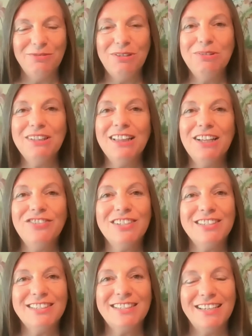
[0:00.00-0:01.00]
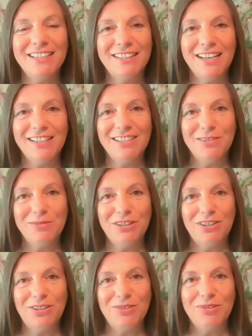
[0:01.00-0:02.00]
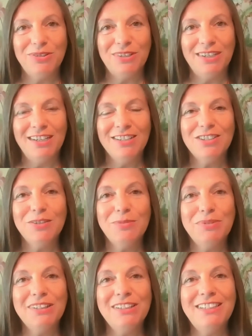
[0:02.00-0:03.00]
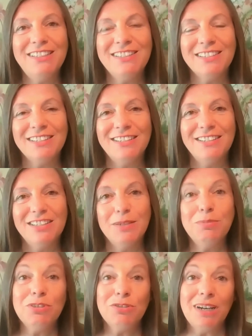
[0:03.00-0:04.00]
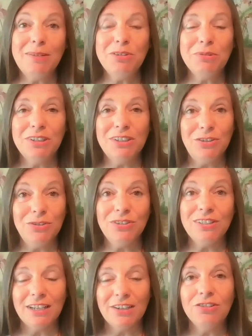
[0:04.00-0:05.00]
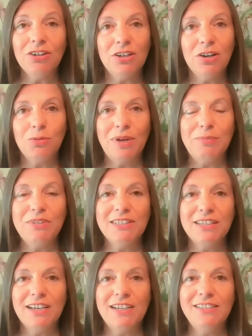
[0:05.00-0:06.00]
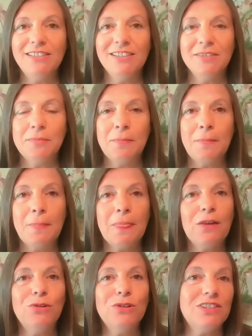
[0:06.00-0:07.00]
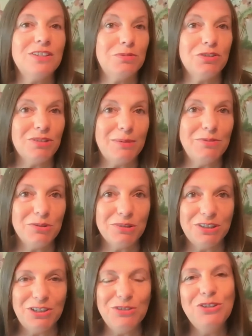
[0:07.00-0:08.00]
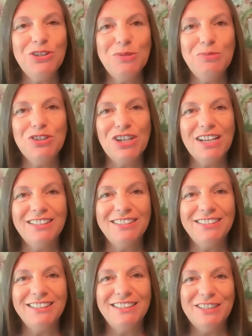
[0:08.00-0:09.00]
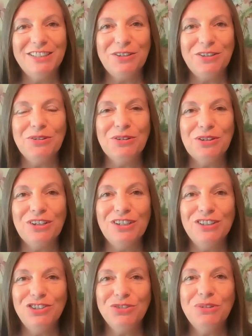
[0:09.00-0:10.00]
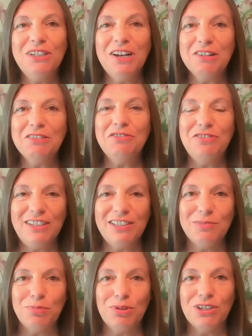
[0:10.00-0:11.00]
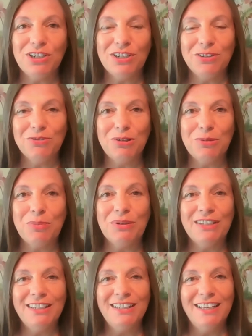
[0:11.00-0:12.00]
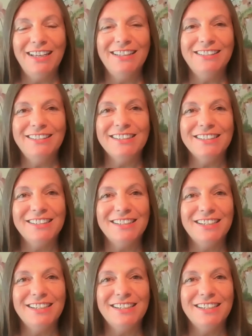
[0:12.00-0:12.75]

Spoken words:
We would love to stay connected with you. So please subscribe to our newsletter on our website, or subscribe to our YouTube channel, or join our Facebook group. And